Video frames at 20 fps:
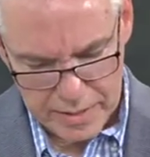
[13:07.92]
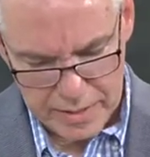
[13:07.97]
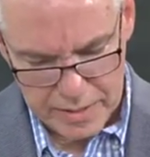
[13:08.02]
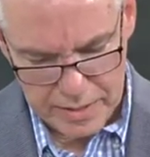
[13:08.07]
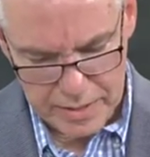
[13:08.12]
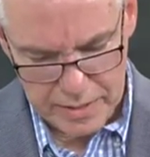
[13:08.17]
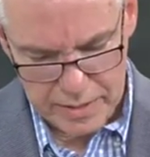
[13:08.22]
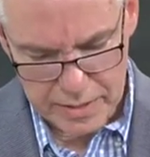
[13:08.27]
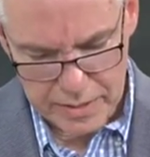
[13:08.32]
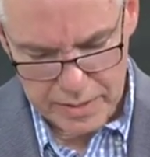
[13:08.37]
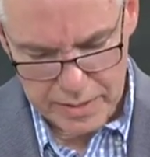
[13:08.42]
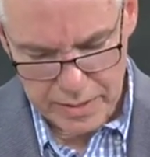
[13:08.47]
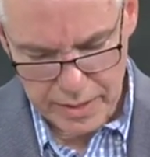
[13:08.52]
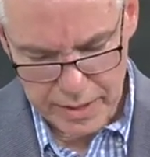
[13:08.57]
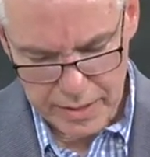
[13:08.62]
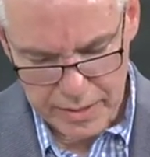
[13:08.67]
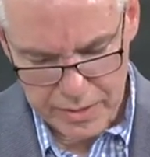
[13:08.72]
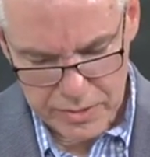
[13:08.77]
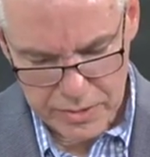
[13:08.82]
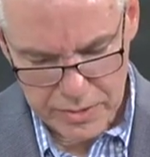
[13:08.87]
Jesus
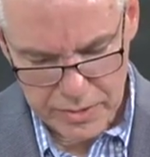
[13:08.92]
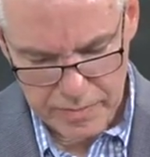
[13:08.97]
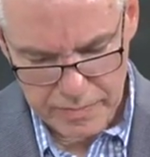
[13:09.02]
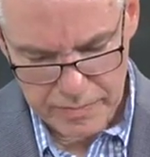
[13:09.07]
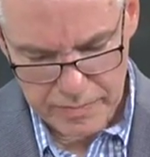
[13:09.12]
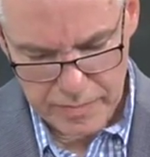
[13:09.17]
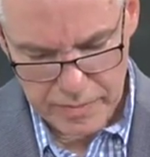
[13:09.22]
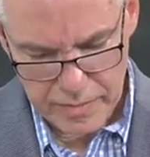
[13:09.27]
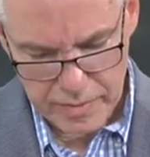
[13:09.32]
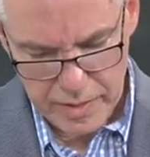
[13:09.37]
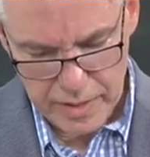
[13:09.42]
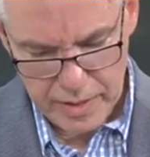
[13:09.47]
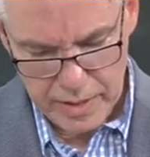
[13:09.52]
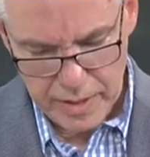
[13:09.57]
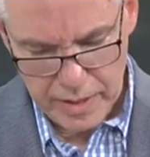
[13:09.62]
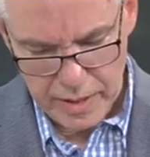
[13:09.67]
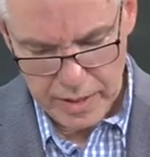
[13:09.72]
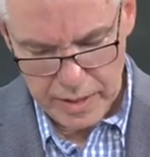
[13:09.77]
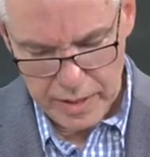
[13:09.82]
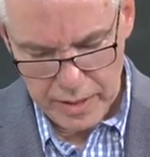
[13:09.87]
says,
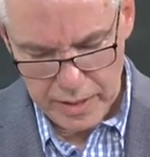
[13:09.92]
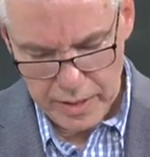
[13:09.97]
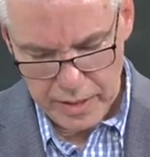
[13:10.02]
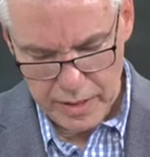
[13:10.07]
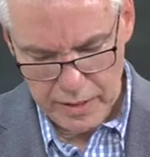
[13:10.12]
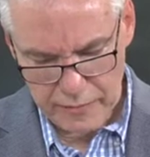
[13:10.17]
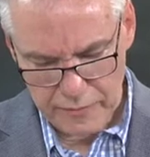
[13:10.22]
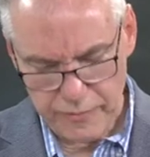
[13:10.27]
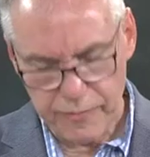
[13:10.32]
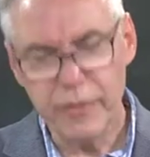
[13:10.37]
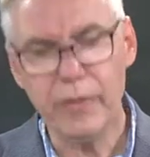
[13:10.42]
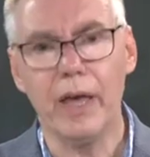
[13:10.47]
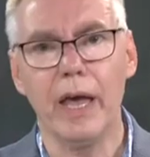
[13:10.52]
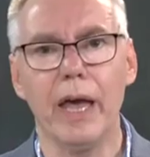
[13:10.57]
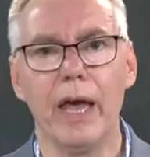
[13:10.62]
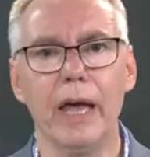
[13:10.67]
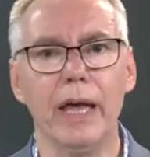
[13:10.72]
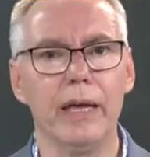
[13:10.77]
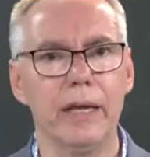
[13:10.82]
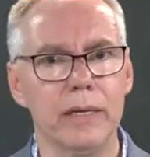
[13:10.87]
if
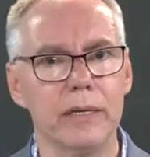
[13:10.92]
they,